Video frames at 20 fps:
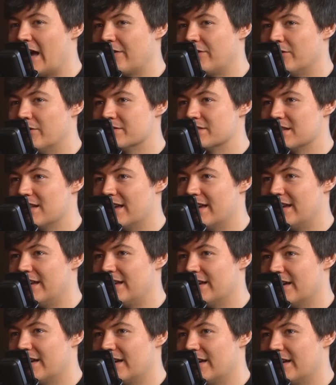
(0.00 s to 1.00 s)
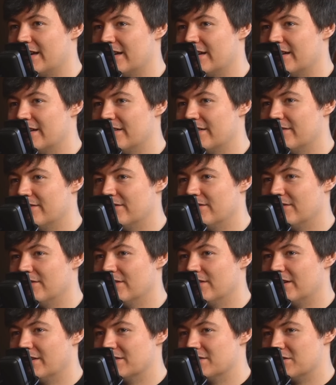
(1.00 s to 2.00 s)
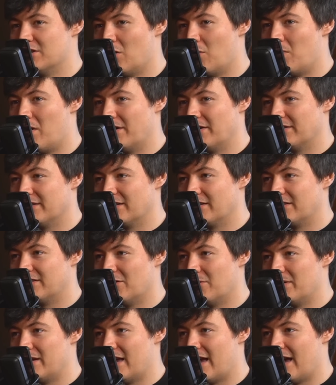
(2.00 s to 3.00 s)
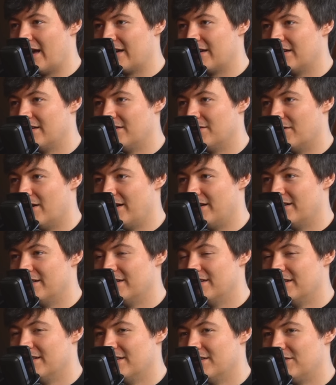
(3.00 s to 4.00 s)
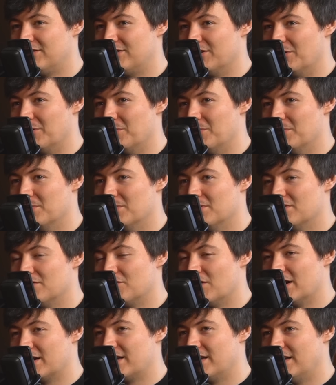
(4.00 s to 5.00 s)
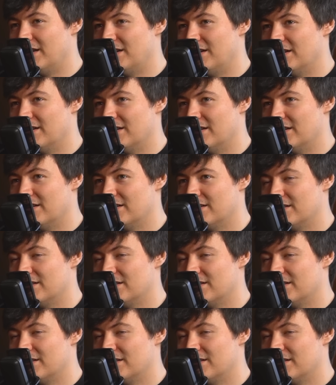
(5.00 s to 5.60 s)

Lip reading: there's like because Zoan is like zodiac, right? So fucking